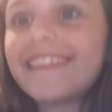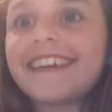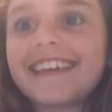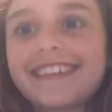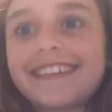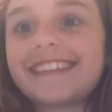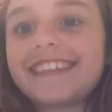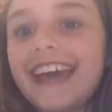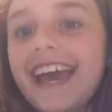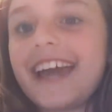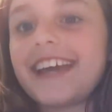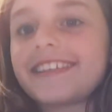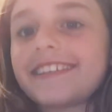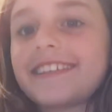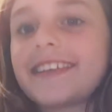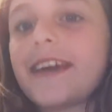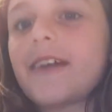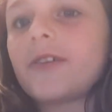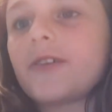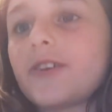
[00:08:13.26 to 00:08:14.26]
to this day,
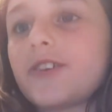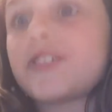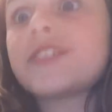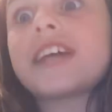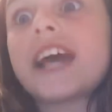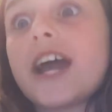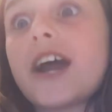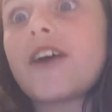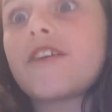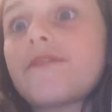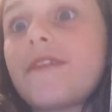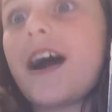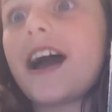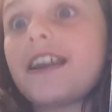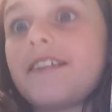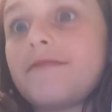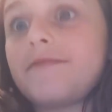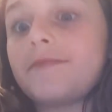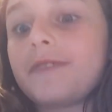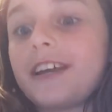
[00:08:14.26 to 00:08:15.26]
Sailor is
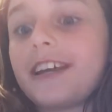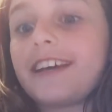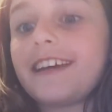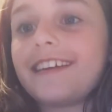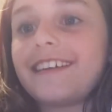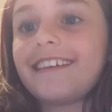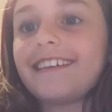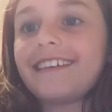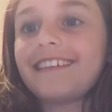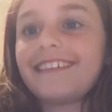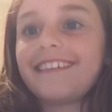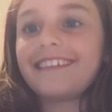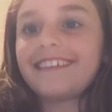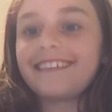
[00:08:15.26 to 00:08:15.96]
terrified of Brennan.